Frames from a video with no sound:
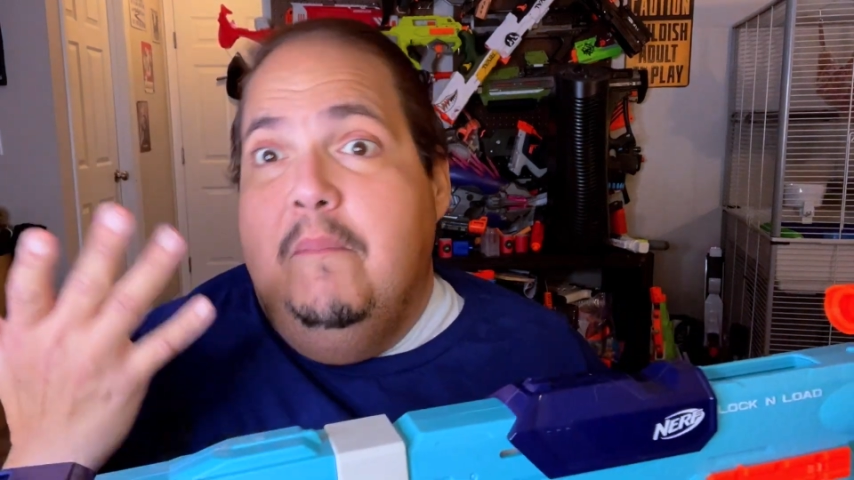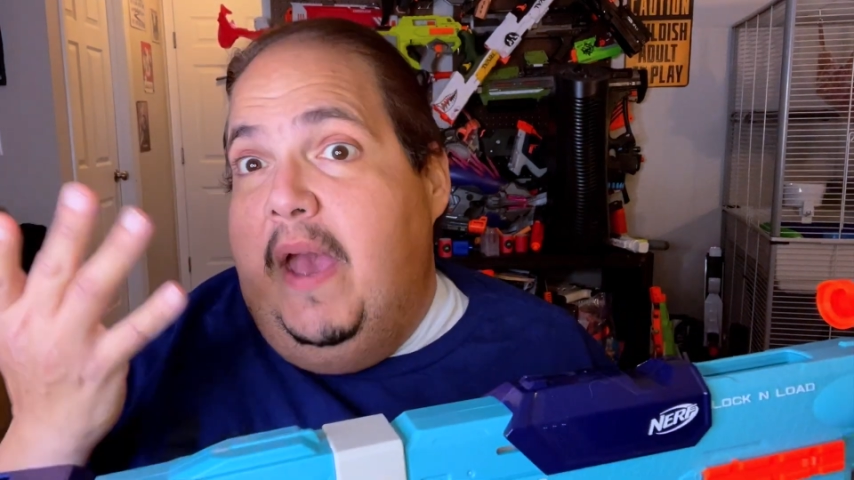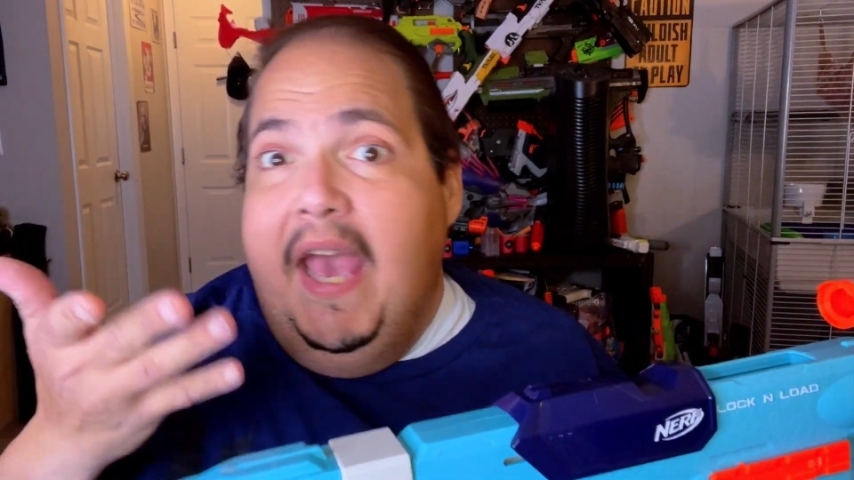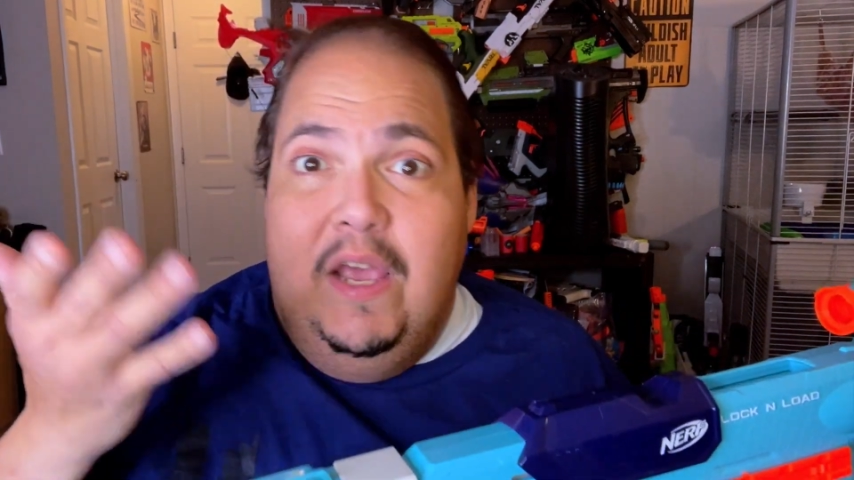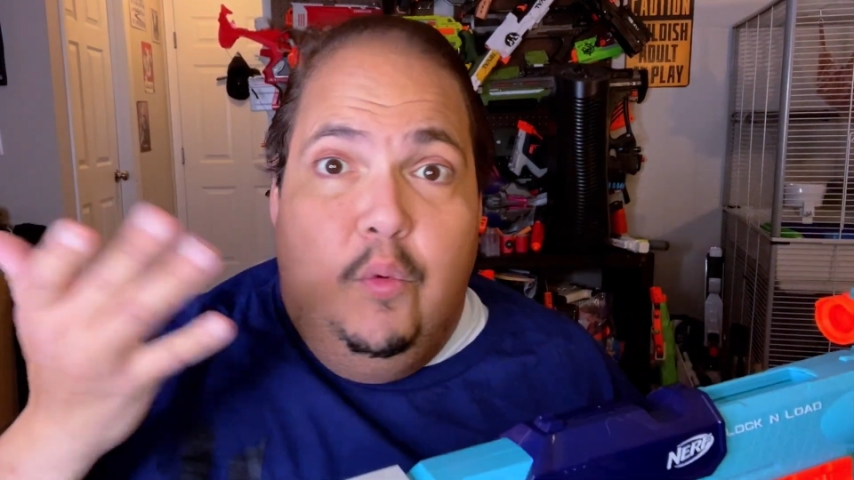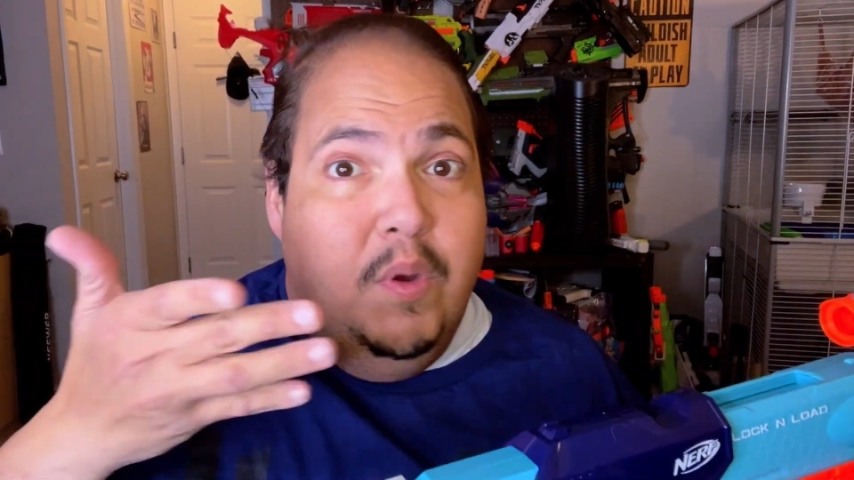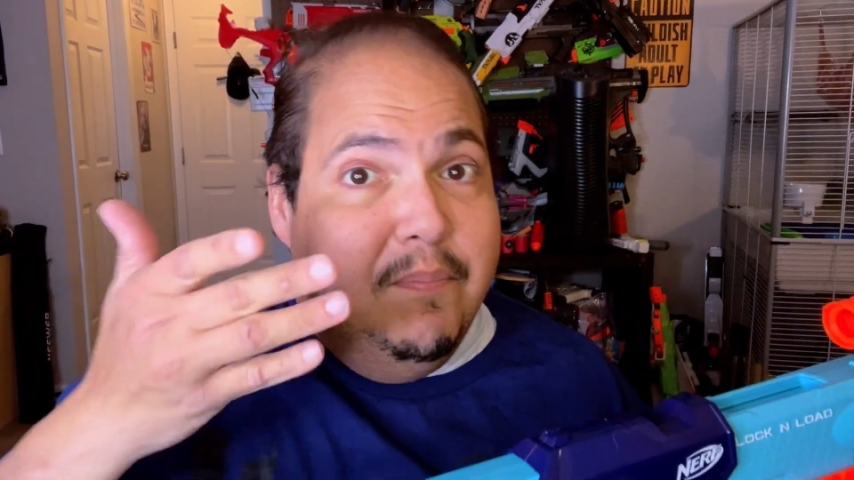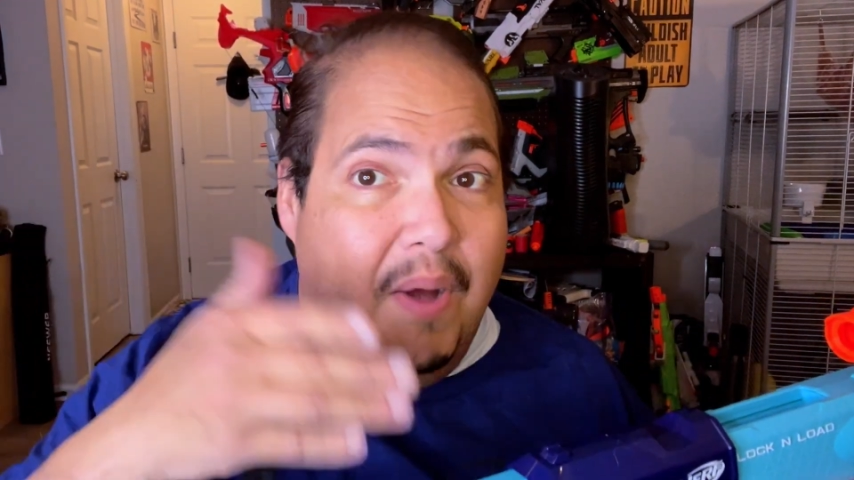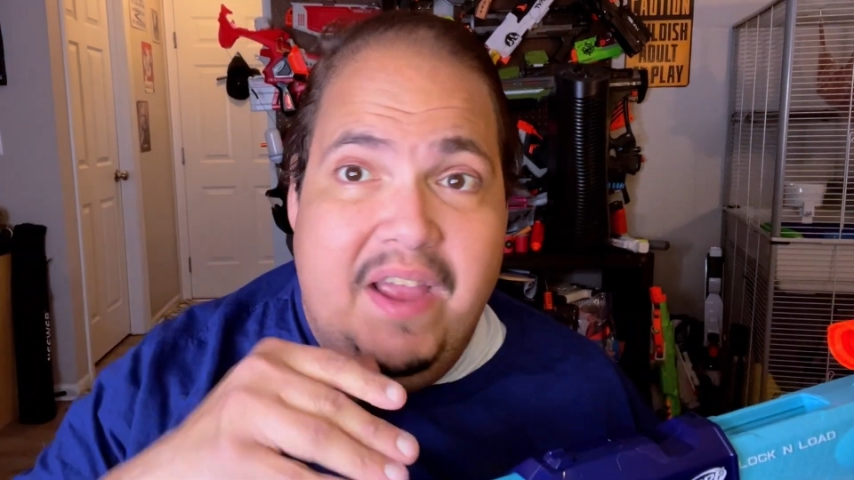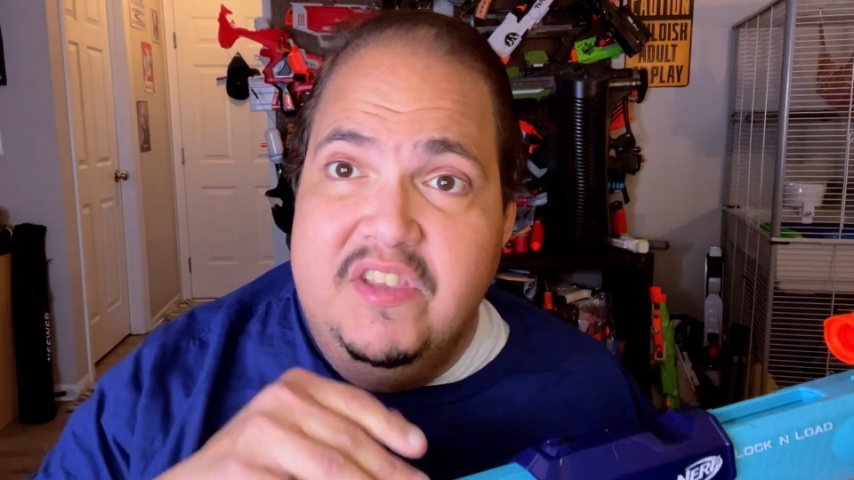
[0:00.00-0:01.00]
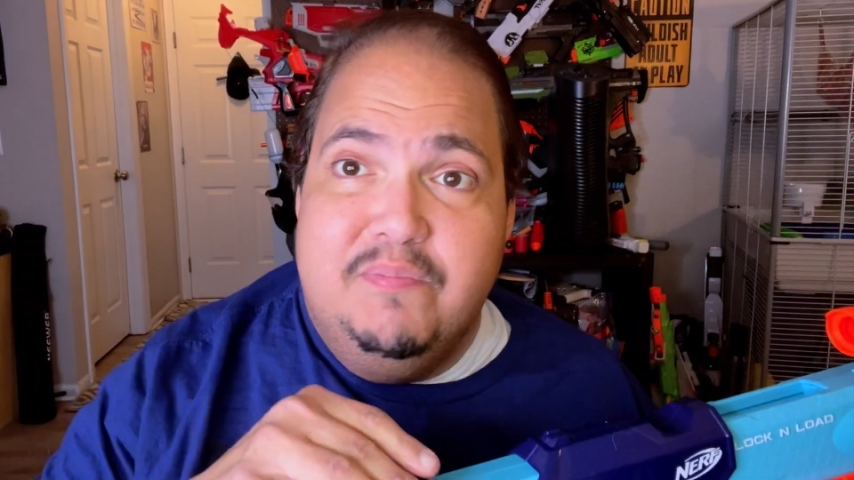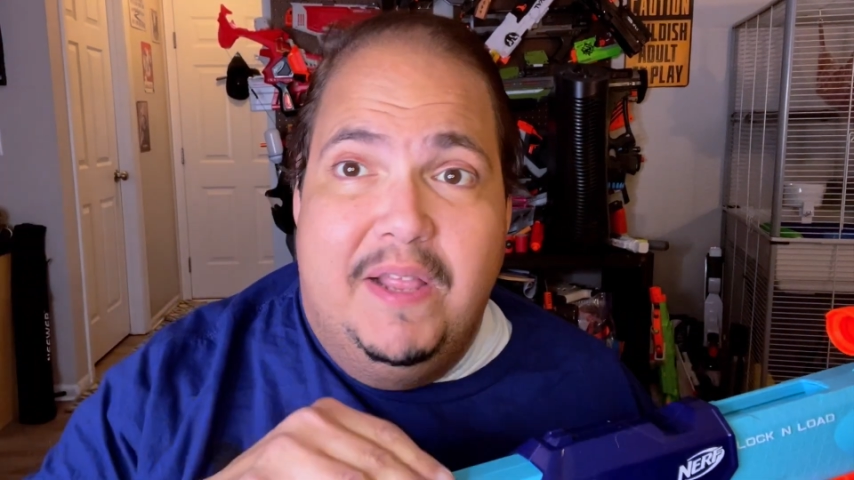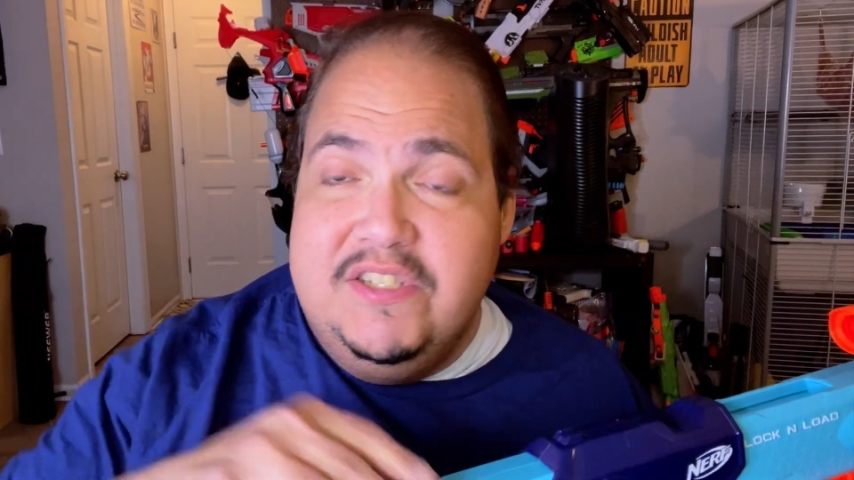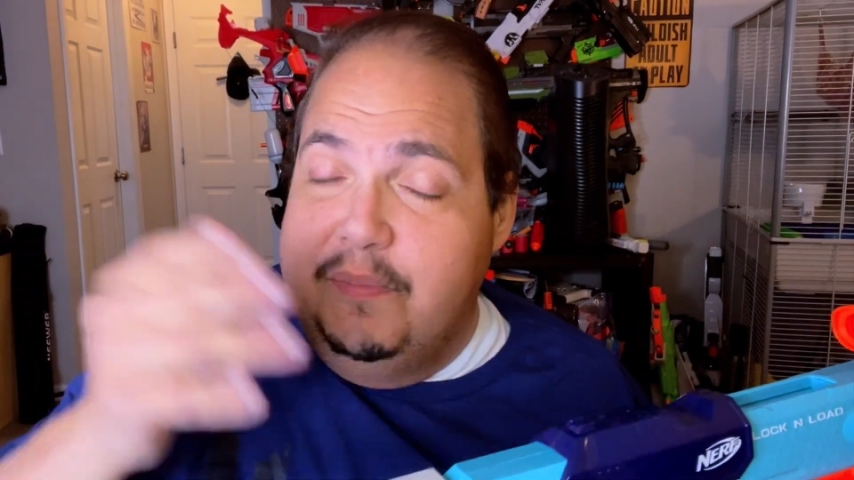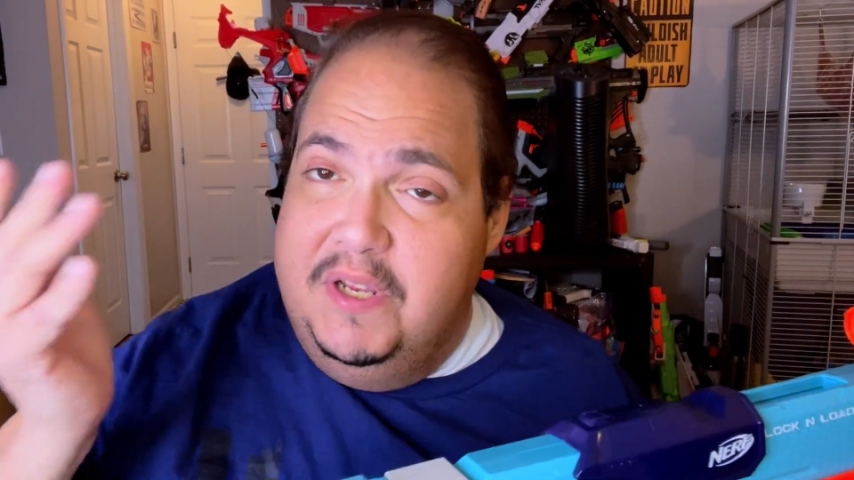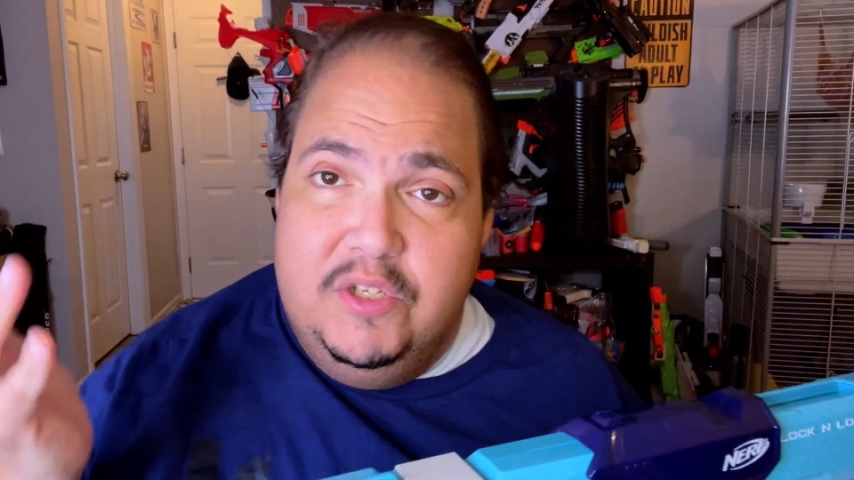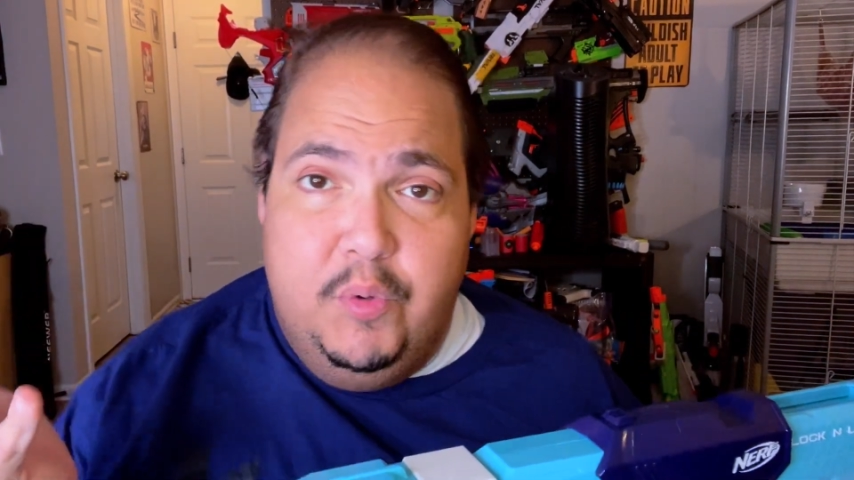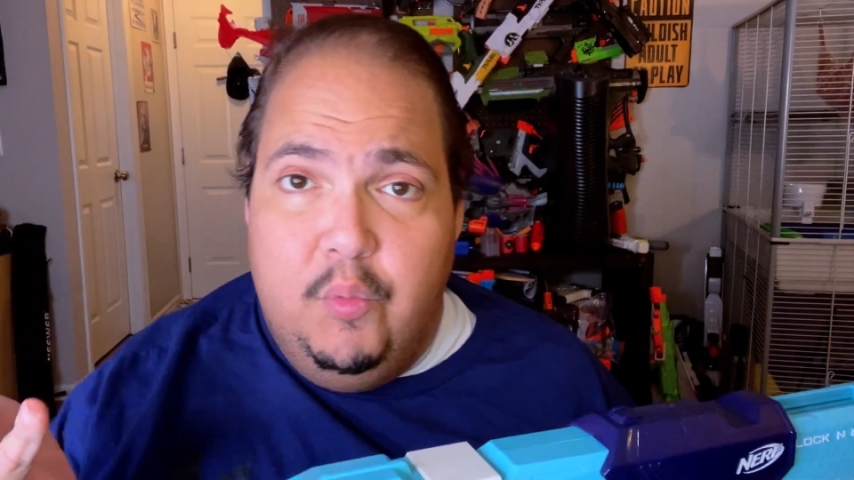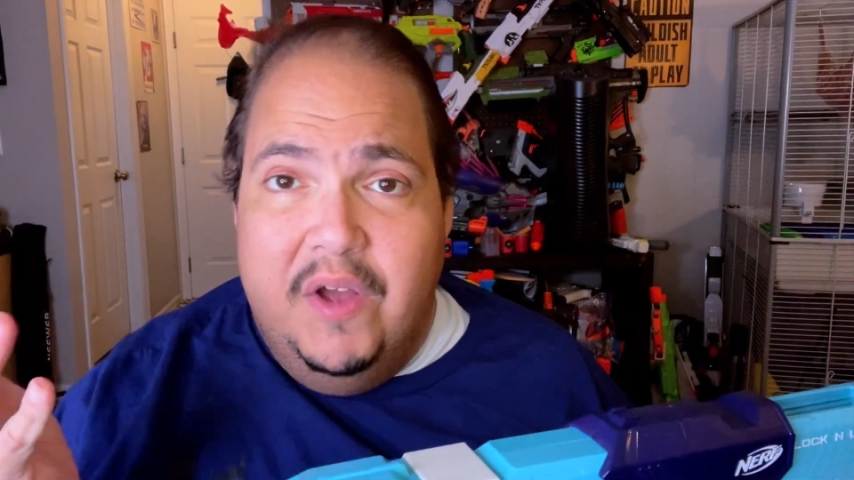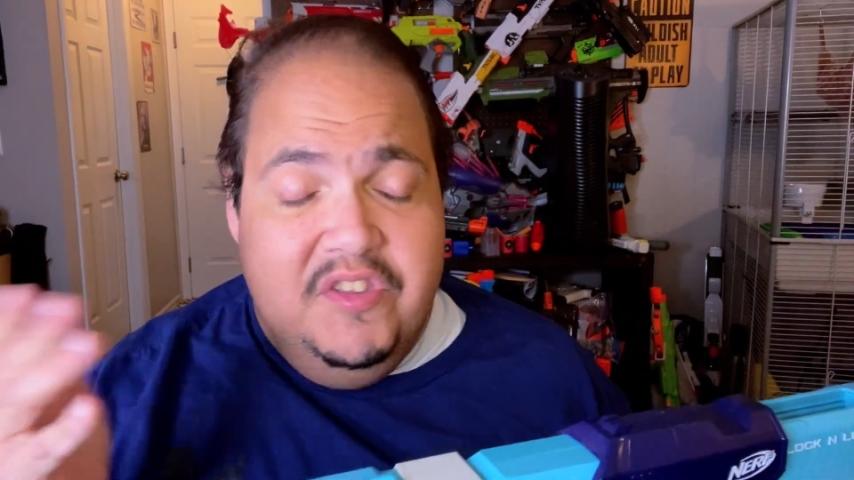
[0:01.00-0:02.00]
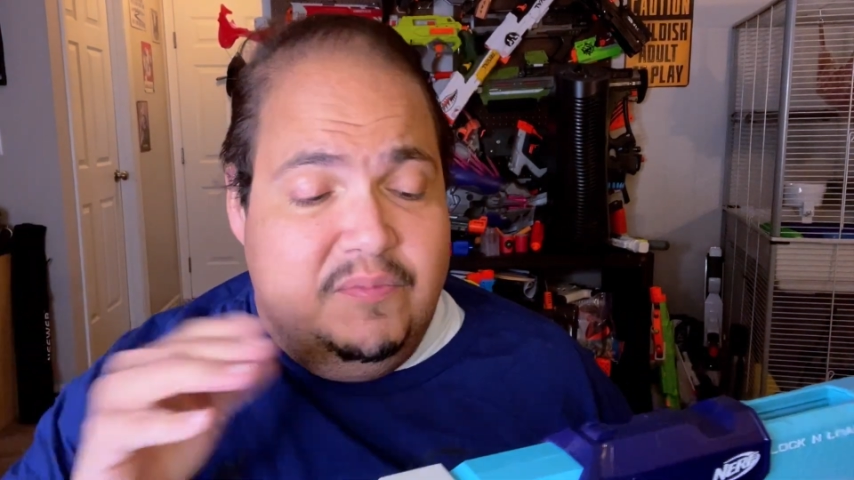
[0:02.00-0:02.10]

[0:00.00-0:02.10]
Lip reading: Hey, we buy this blaster because we want this